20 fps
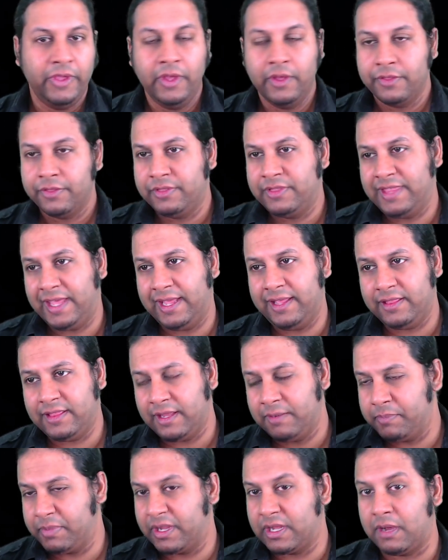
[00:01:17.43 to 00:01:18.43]
They
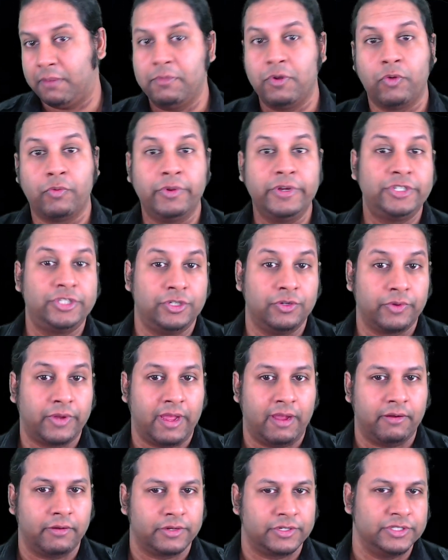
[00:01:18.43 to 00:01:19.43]
then become original
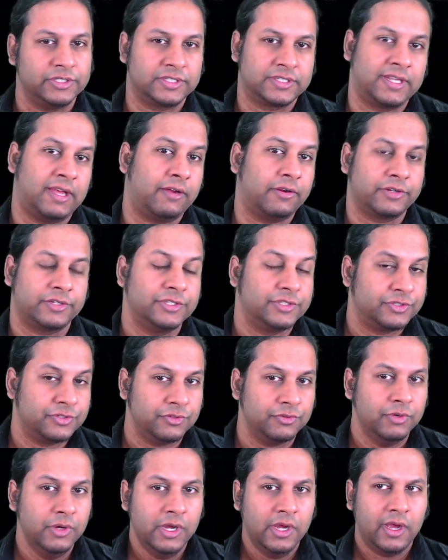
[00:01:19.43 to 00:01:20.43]
characters, characters
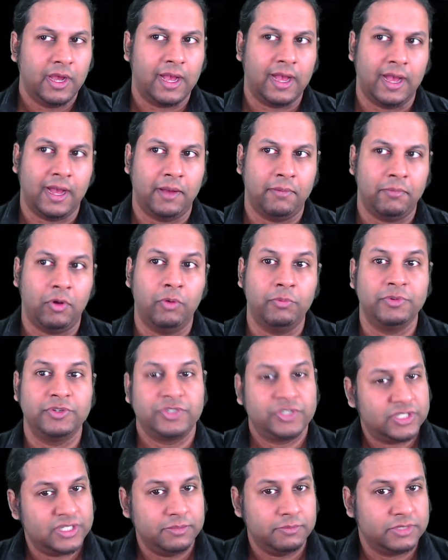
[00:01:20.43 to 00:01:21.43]
who
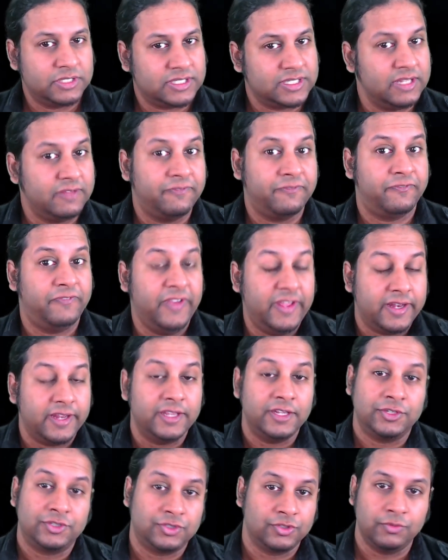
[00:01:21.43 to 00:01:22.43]
almost seamlessly fit
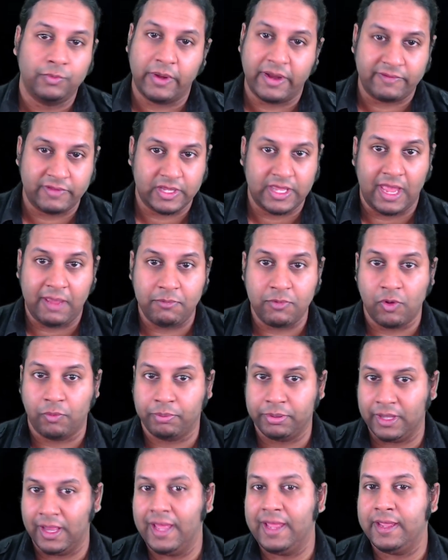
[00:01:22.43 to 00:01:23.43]
into whatever game you're
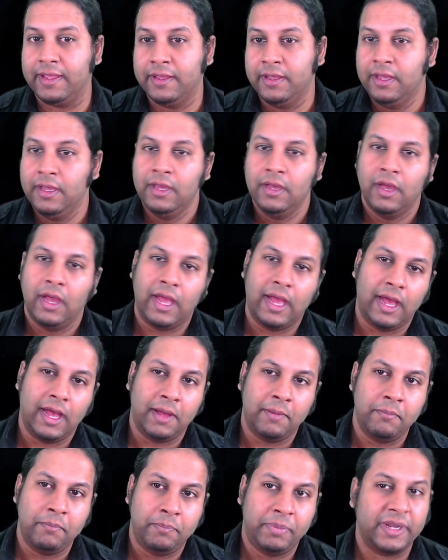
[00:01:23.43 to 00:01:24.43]
playing,
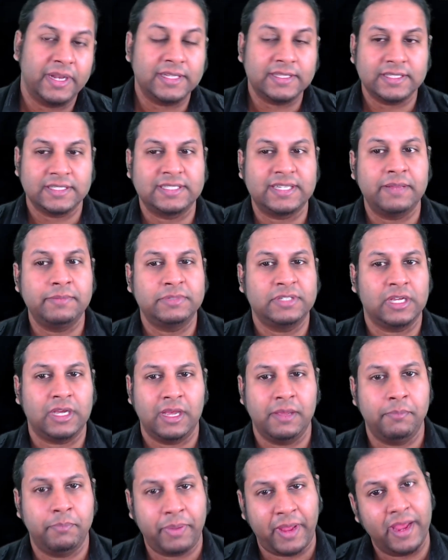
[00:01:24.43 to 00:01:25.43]
but at the same
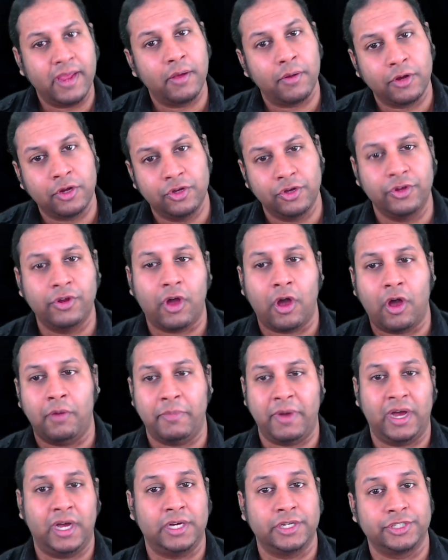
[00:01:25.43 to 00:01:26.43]
time pay a good
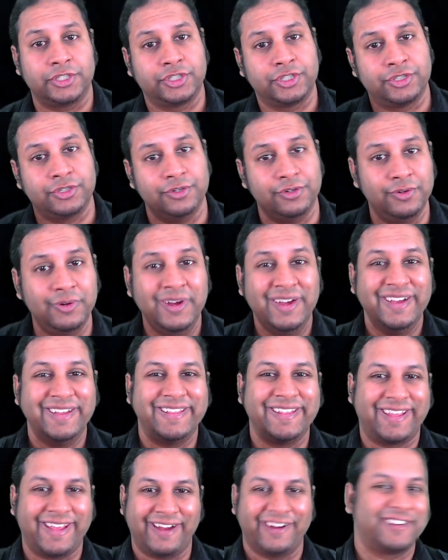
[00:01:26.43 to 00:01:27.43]
homage to
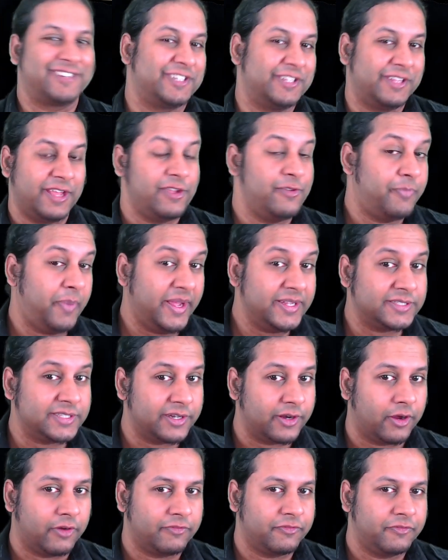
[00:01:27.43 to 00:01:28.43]
the character that you based it
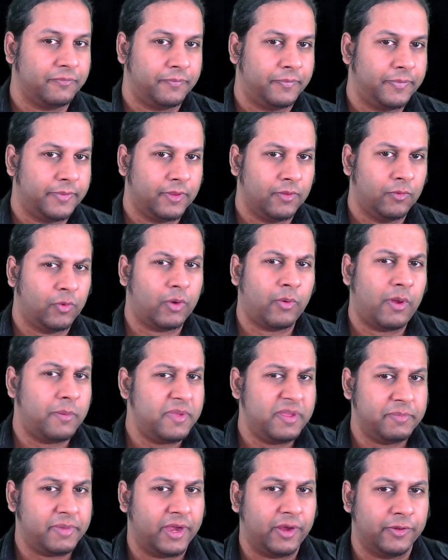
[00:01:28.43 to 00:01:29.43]
off. What do I
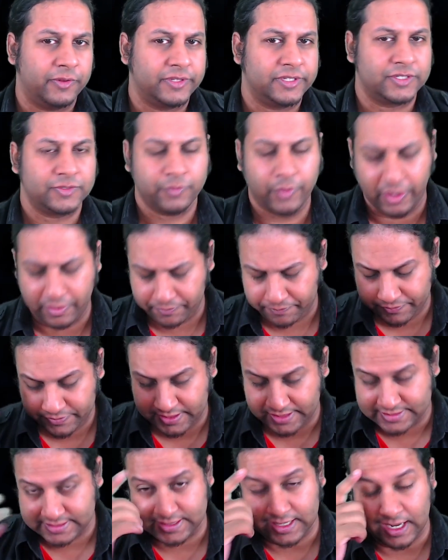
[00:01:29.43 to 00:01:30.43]
mean by all this? Well,
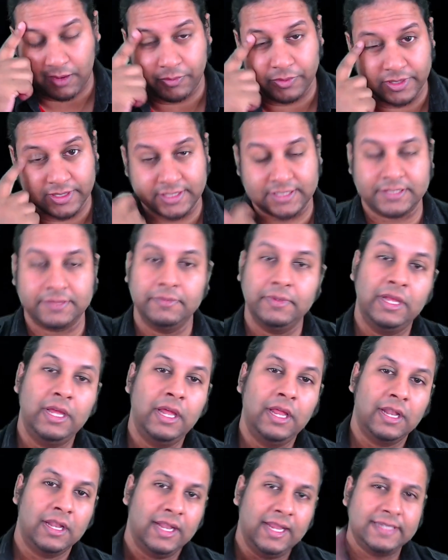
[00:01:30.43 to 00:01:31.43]
let's start with this.
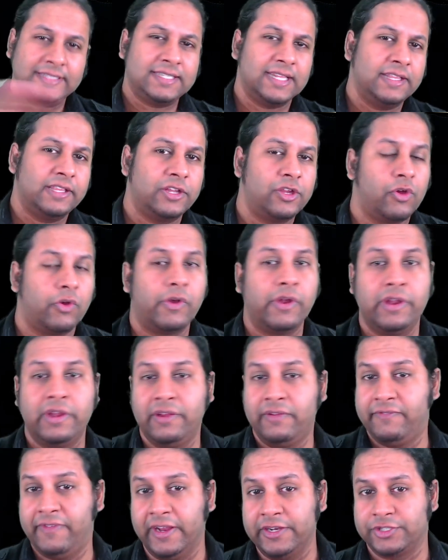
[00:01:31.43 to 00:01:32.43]
Let's say that you're on an
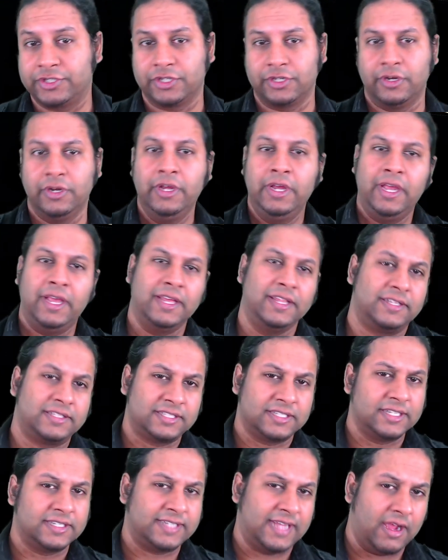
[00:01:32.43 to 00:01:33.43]
adventure. It's
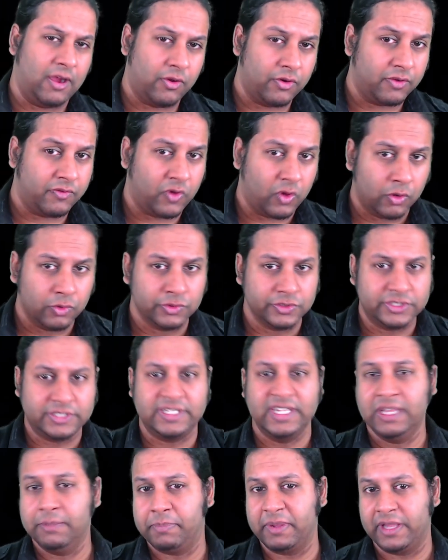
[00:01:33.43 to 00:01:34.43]
the town of
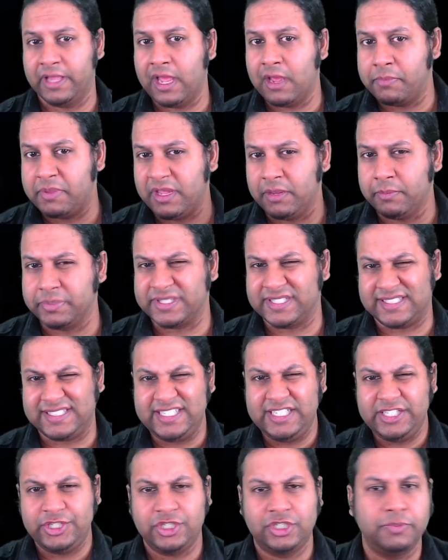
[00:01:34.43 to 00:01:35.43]
Holdsdeep, and they are being
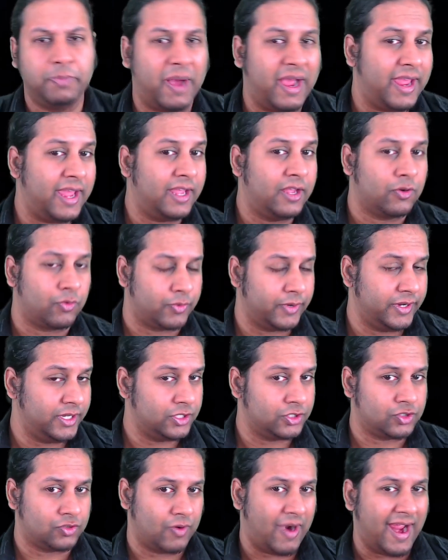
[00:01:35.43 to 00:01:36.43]
besieged by a green
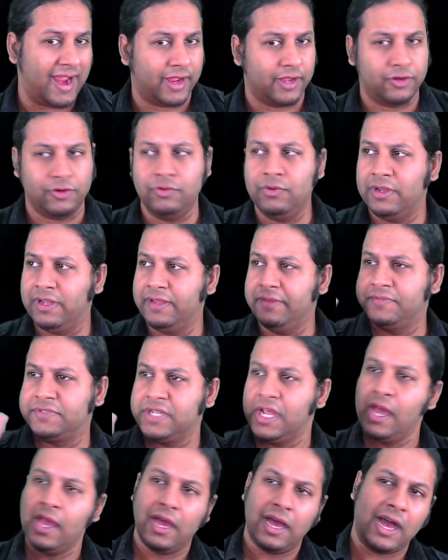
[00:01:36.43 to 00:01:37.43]
dragon who lives
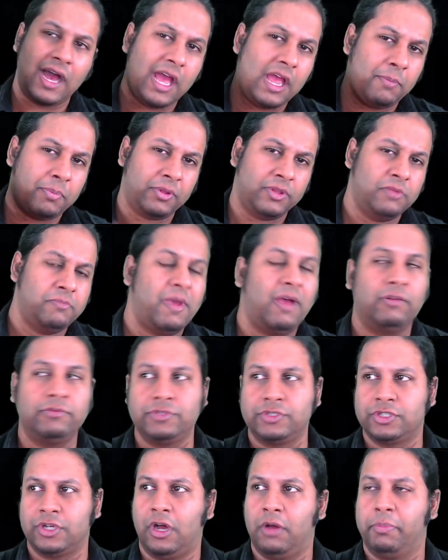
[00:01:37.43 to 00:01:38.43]
high up on the
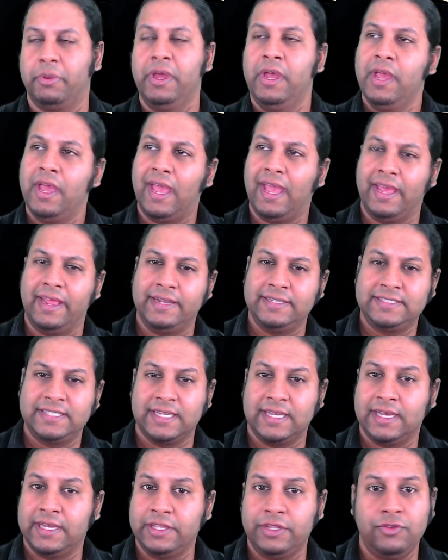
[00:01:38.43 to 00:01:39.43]
mountaintop, and
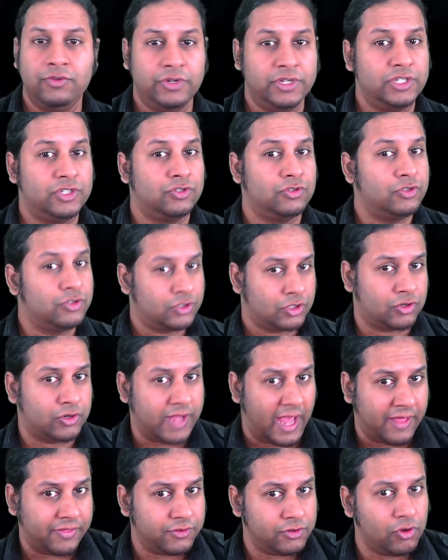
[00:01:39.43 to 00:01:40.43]
you need to
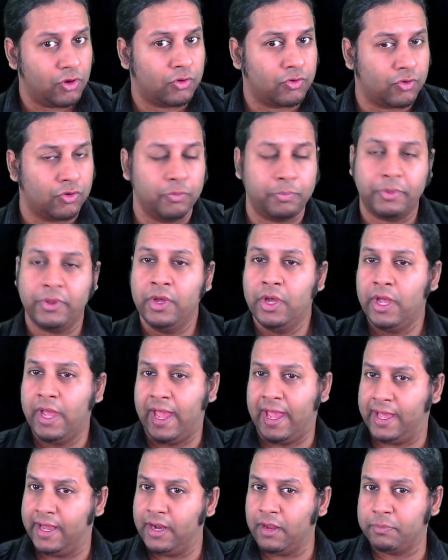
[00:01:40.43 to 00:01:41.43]
gather your group,
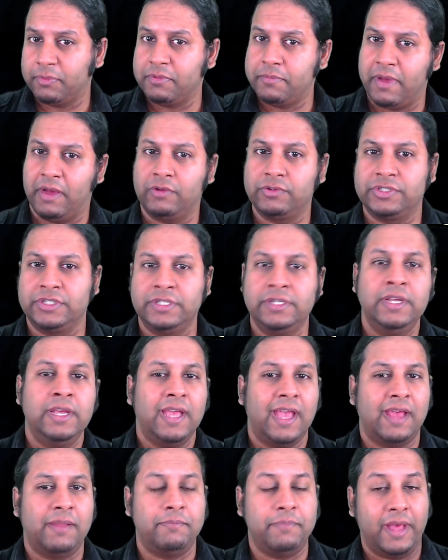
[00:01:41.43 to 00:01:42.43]
head up the mountain,
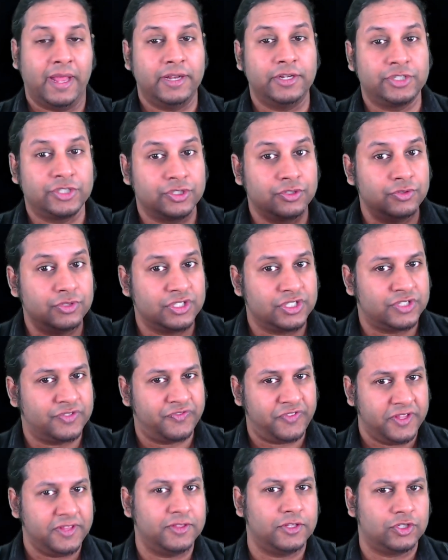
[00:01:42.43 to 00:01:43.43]
and manage to
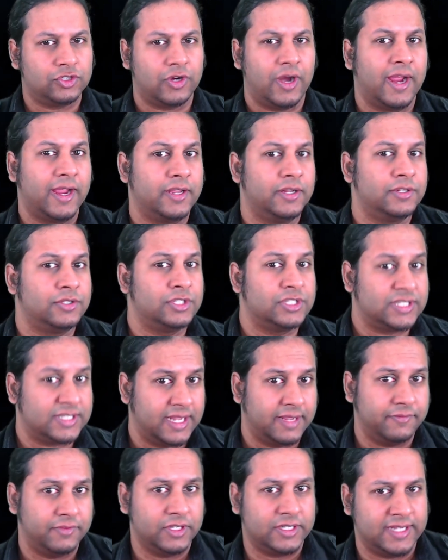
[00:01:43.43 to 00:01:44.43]
defeat the dragon to
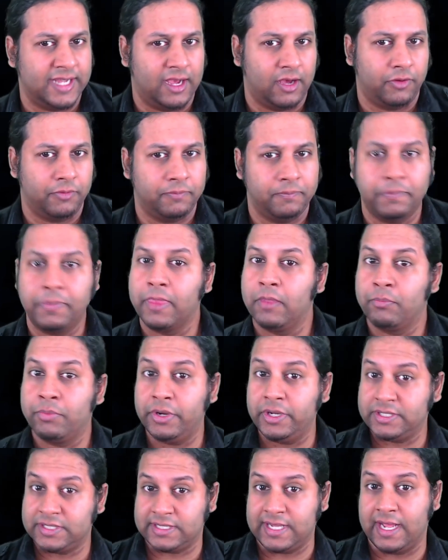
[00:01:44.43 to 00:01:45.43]
save the town.
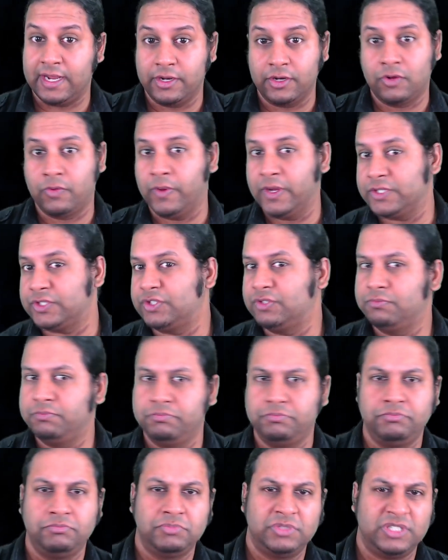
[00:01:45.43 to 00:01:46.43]
Pretty standard quest.
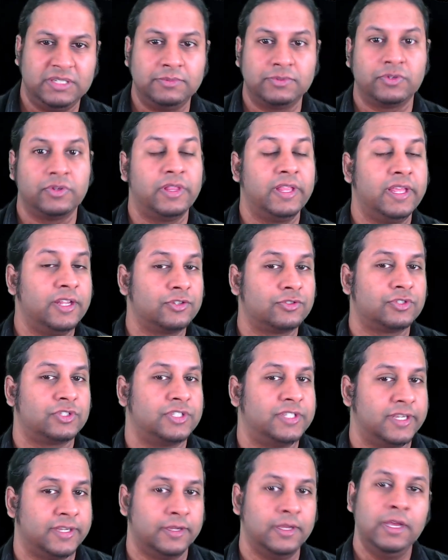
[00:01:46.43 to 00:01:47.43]
Seems really
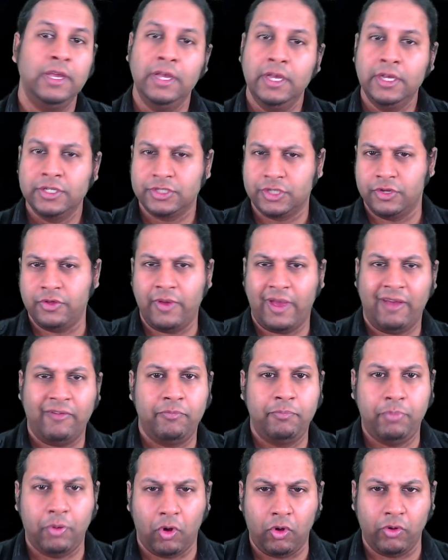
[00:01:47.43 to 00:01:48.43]
interesting. So you have
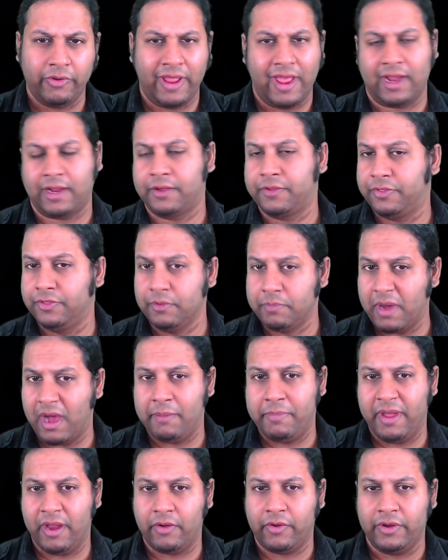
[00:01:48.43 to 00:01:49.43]
Bornak the
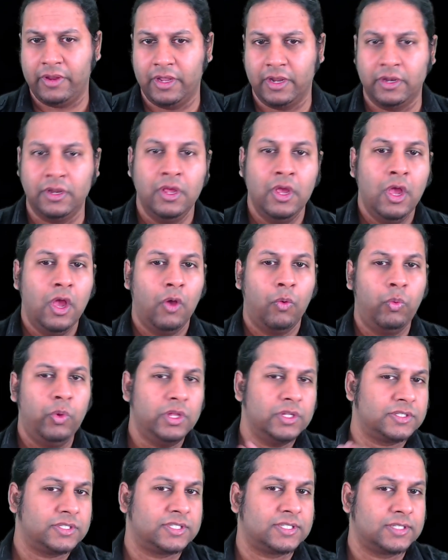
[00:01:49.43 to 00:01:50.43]
barbarian,
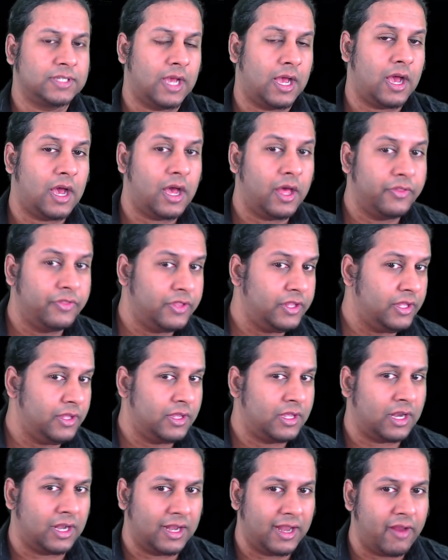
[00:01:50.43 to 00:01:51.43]
Wiltsgar the
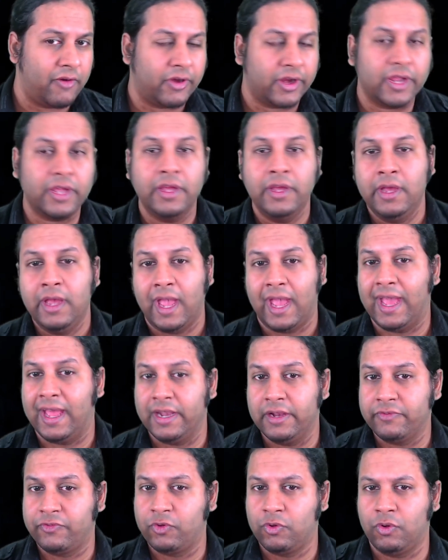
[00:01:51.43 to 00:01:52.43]
cleric,
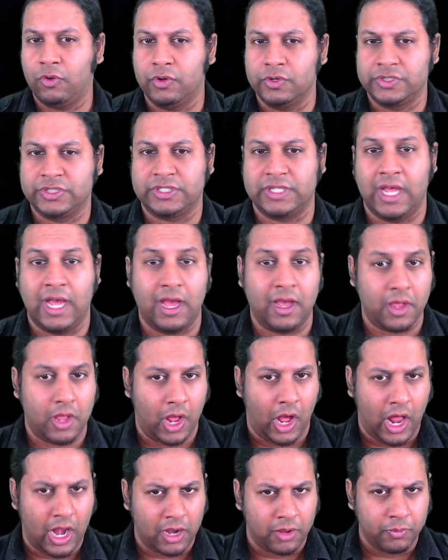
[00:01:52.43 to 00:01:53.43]
and of course
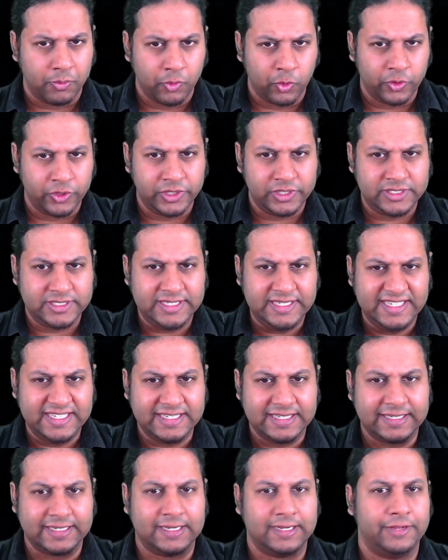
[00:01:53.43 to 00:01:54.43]

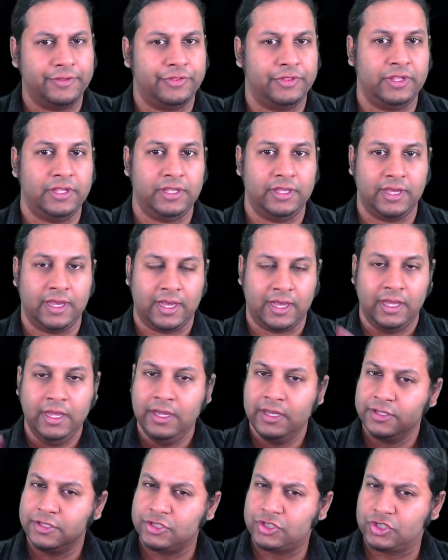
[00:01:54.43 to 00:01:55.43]
Alamundir the
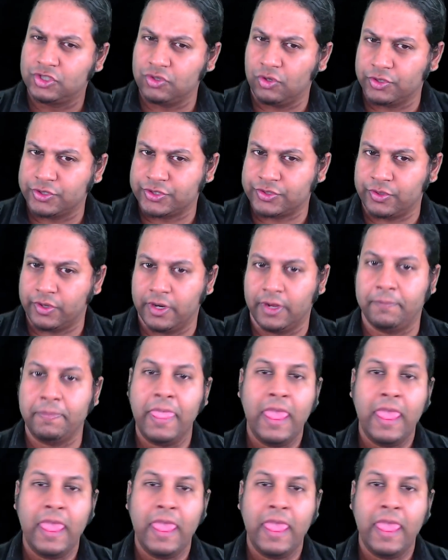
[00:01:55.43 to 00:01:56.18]
sorcerer.